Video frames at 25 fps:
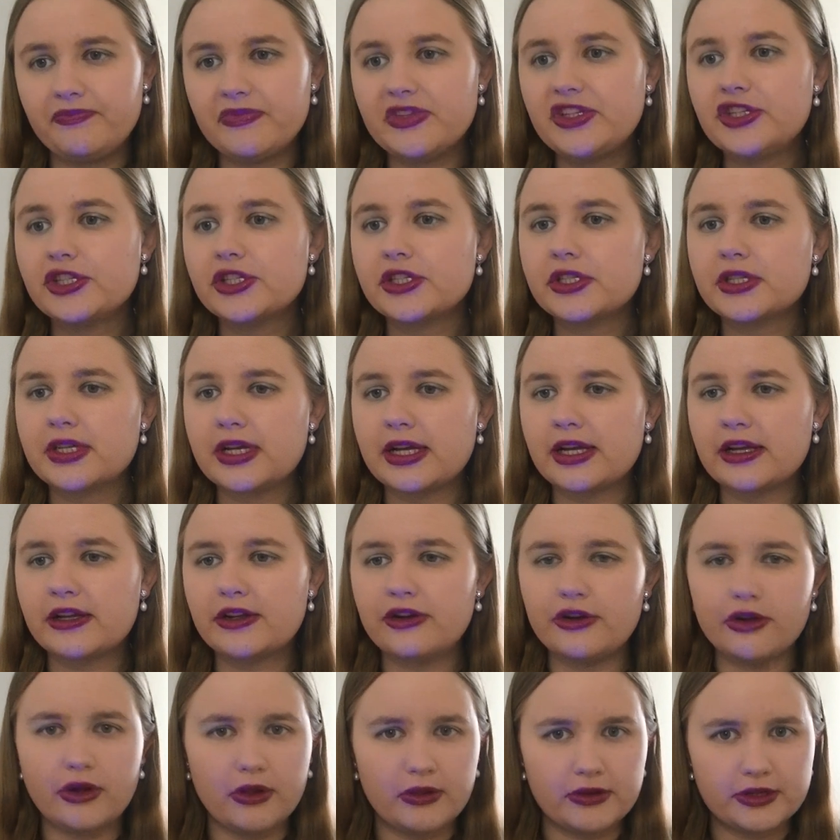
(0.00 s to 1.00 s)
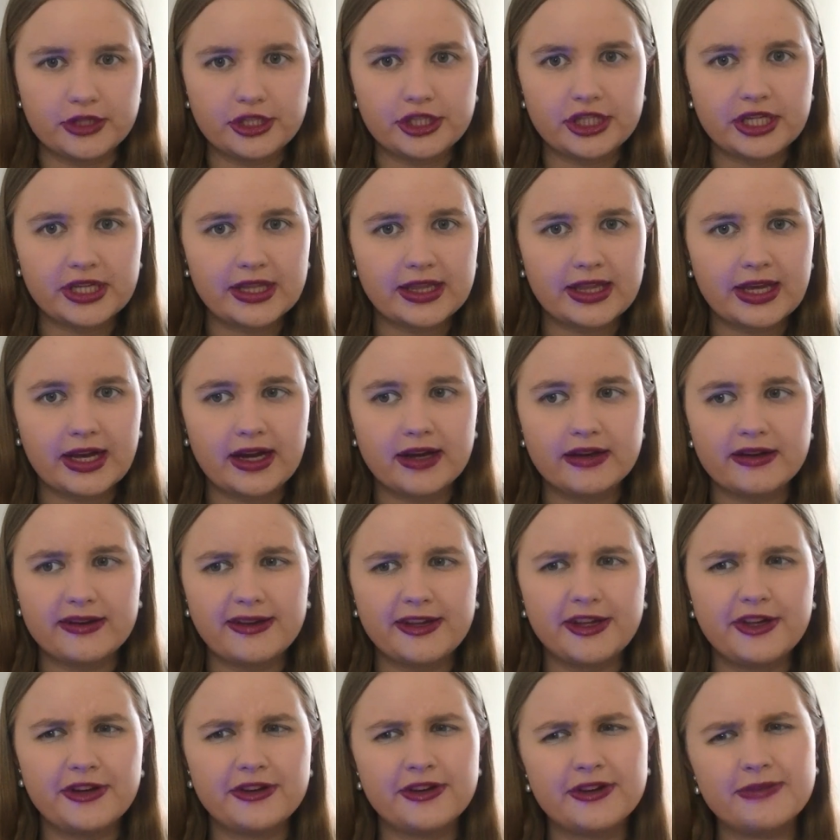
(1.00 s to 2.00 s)
Just acknowledging that,
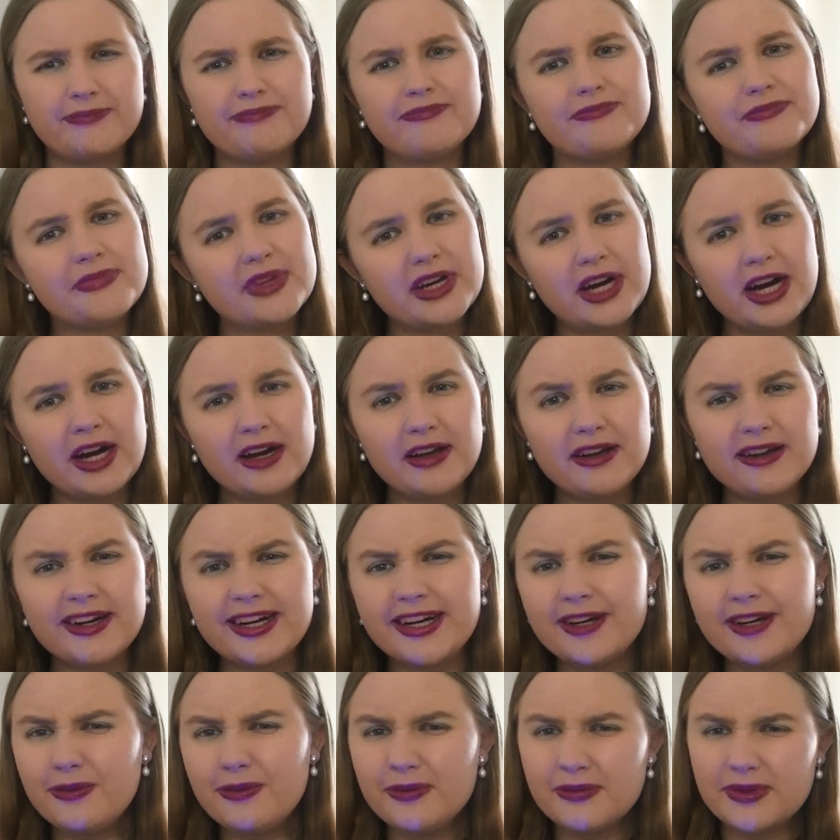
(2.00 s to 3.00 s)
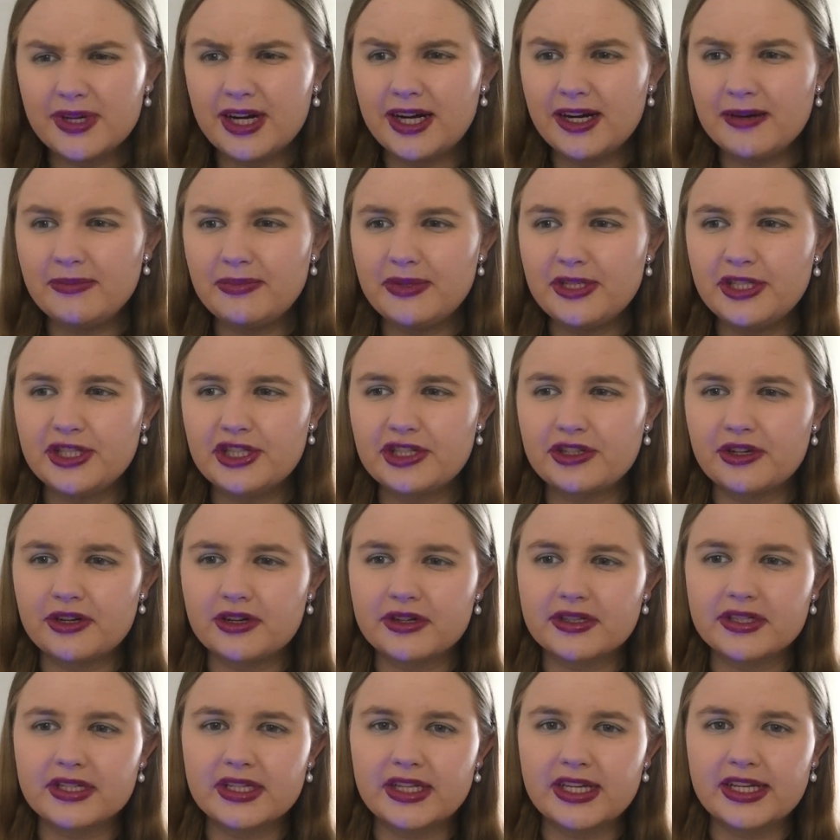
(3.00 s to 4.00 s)
you know, I can't be
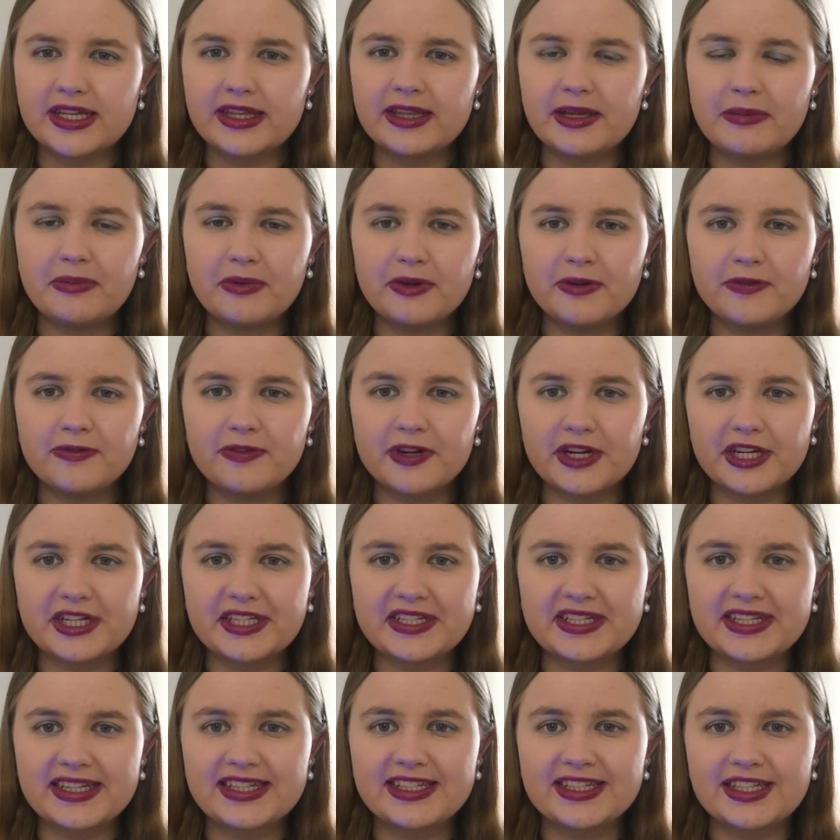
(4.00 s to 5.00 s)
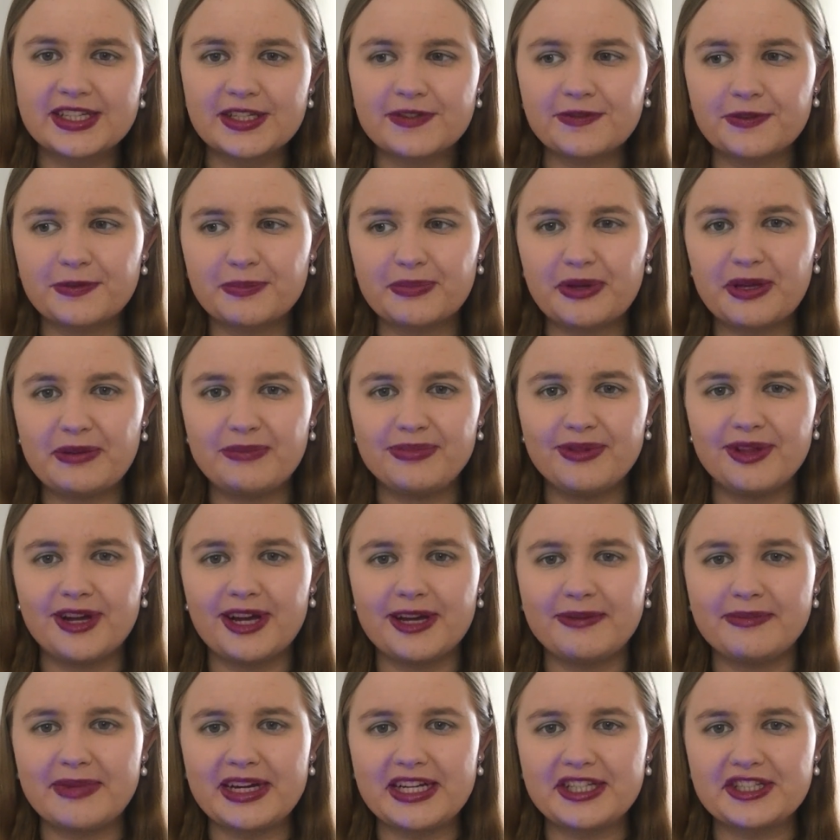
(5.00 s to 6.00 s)
shocked. Like, they're both very successful people,
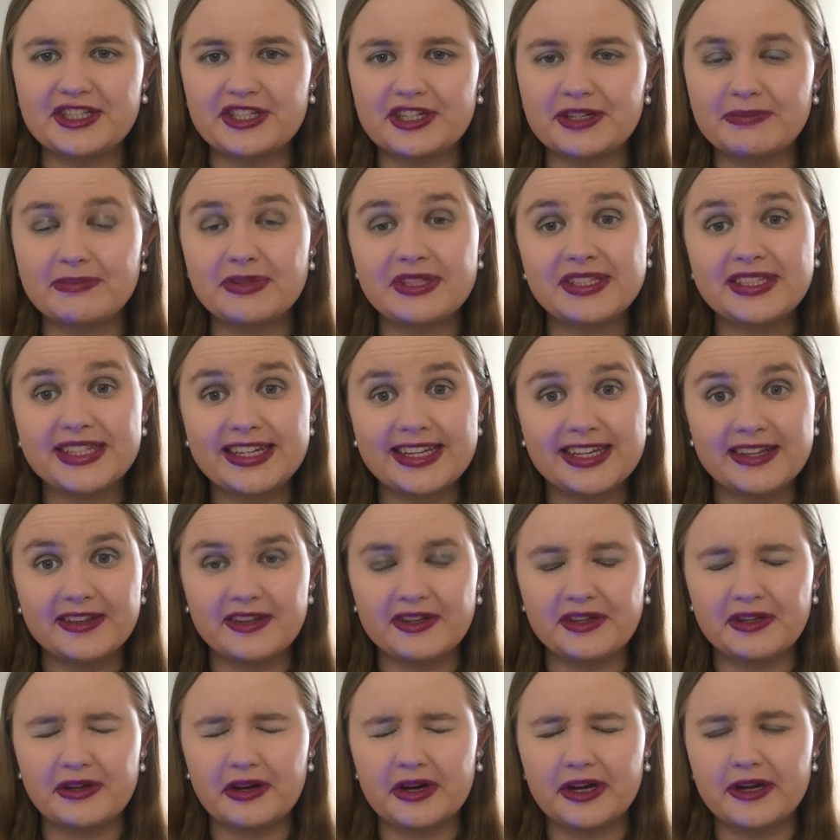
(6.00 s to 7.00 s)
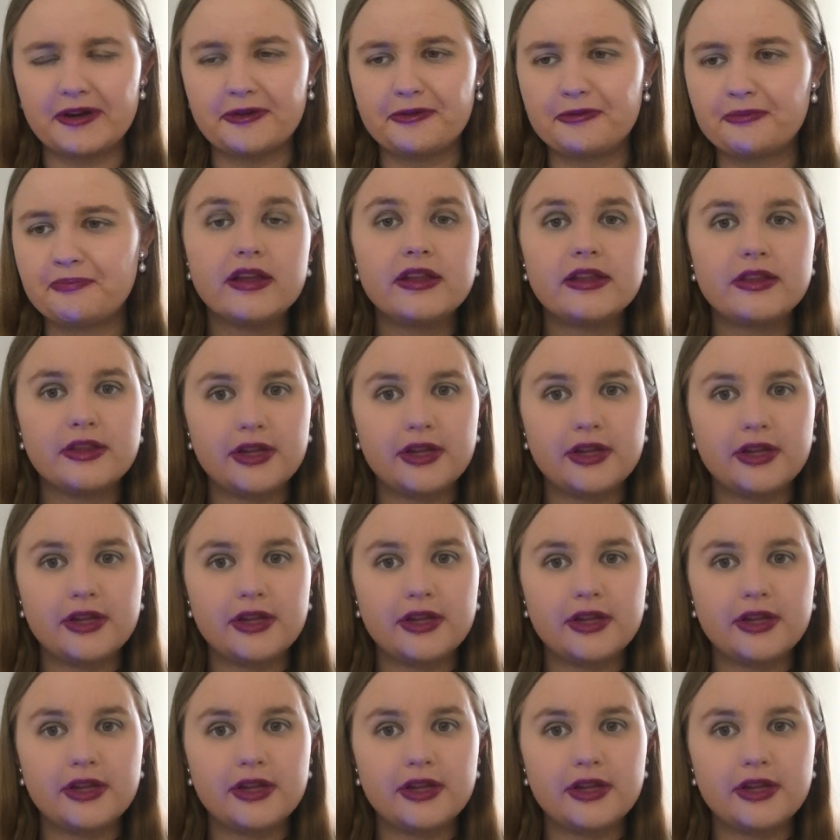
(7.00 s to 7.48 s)
I imagine, particularly Niall.